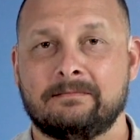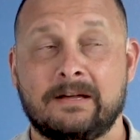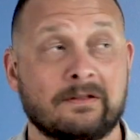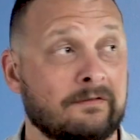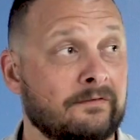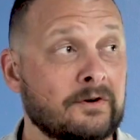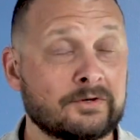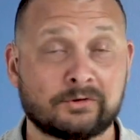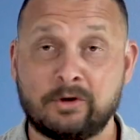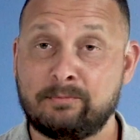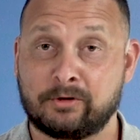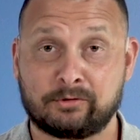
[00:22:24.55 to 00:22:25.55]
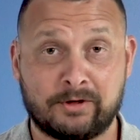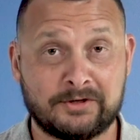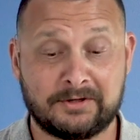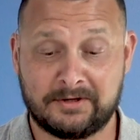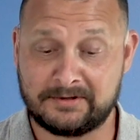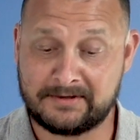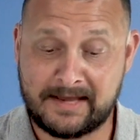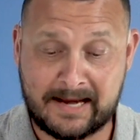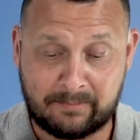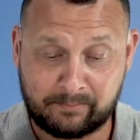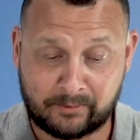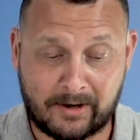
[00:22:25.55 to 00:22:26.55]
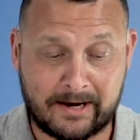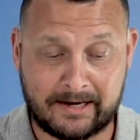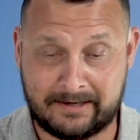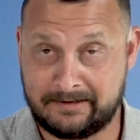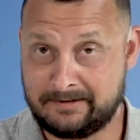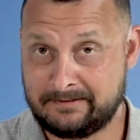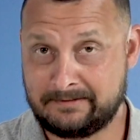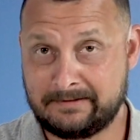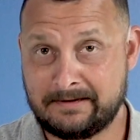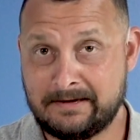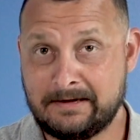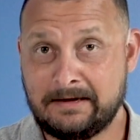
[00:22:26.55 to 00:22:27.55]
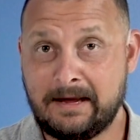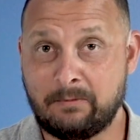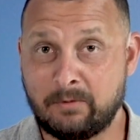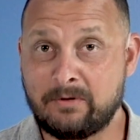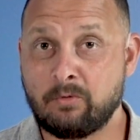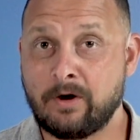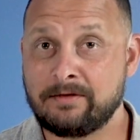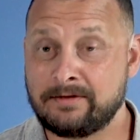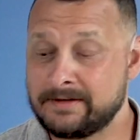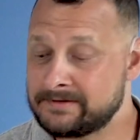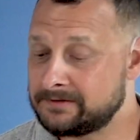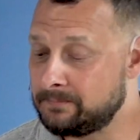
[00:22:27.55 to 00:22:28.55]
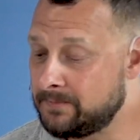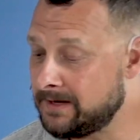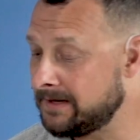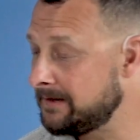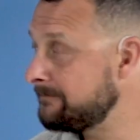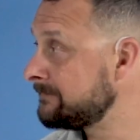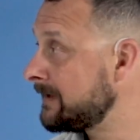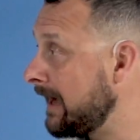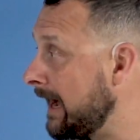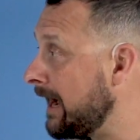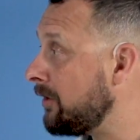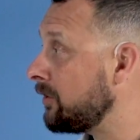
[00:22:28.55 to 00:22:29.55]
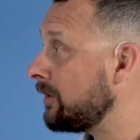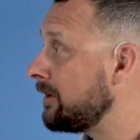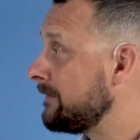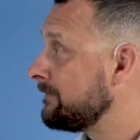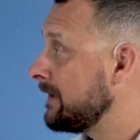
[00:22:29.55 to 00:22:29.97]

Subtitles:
And the first group of Christians, they prayed. And we want this to be our